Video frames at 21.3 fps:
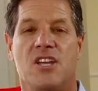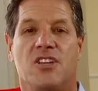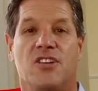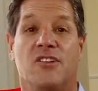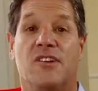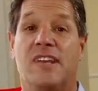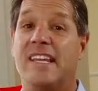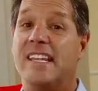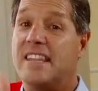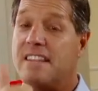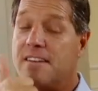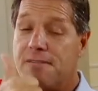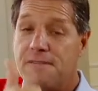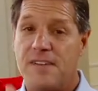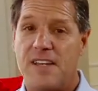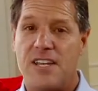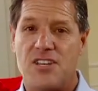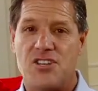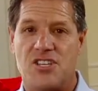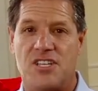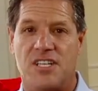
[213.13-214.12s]
you need the
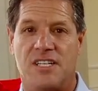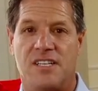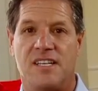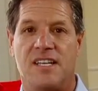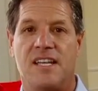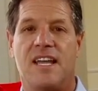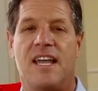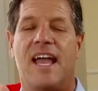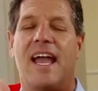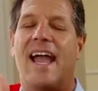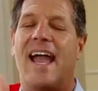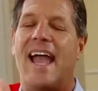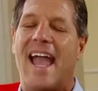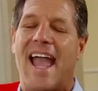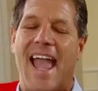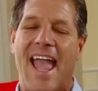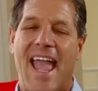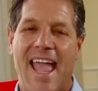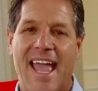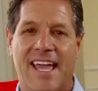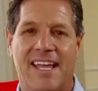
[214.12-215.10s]
vision
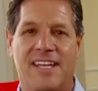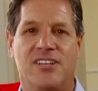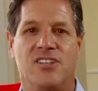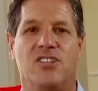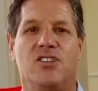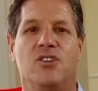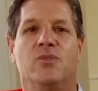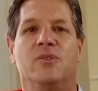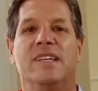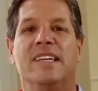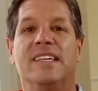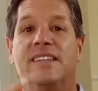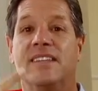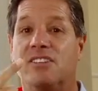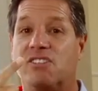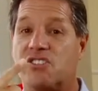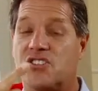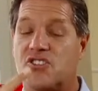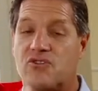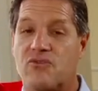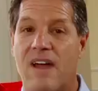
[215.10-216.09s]
and you need
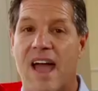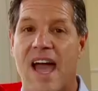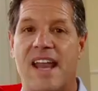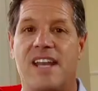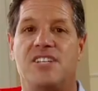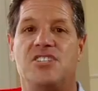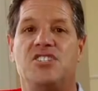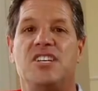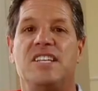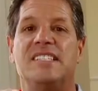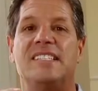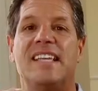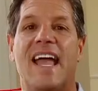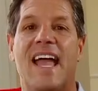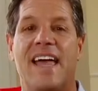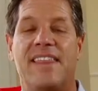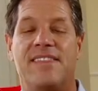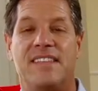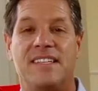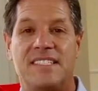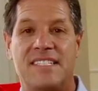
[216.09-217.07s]
the strategies
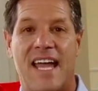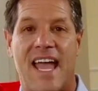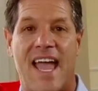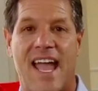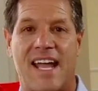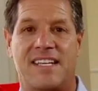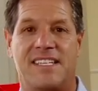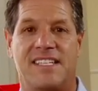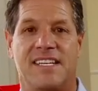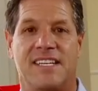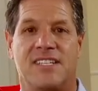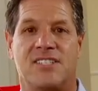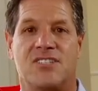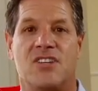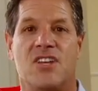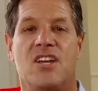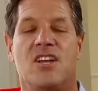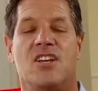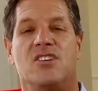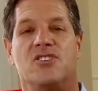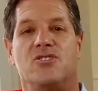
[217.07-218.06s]
and the tactics
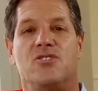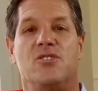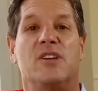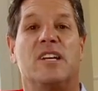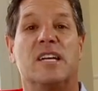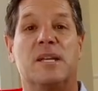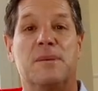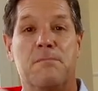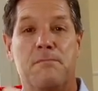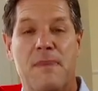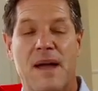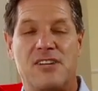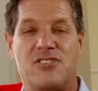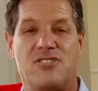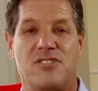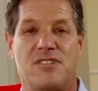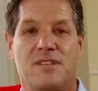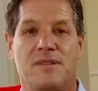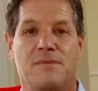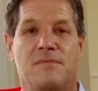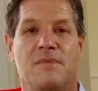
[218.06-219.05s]
so you can
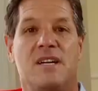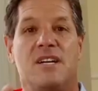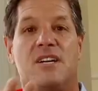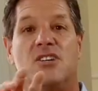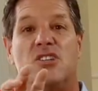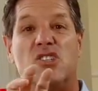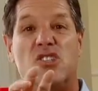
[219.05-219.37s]
measure them,